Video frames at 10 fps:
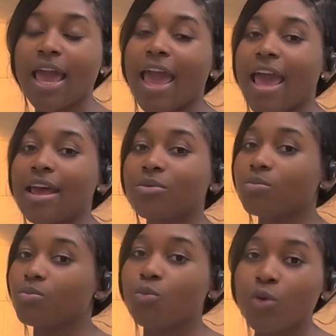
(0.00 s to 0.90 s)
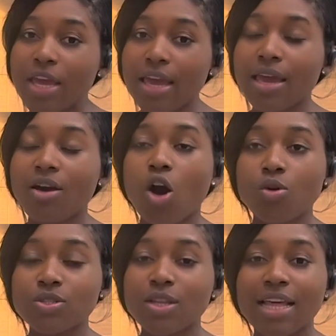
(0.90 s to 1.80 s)
and we
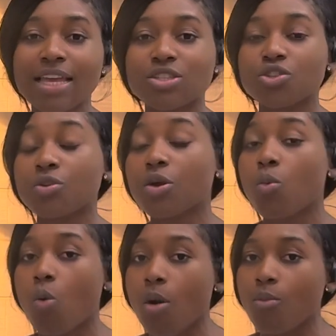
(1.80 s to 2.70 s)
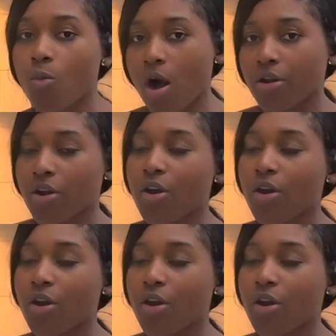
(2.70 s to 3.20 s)
also like to drink warm water,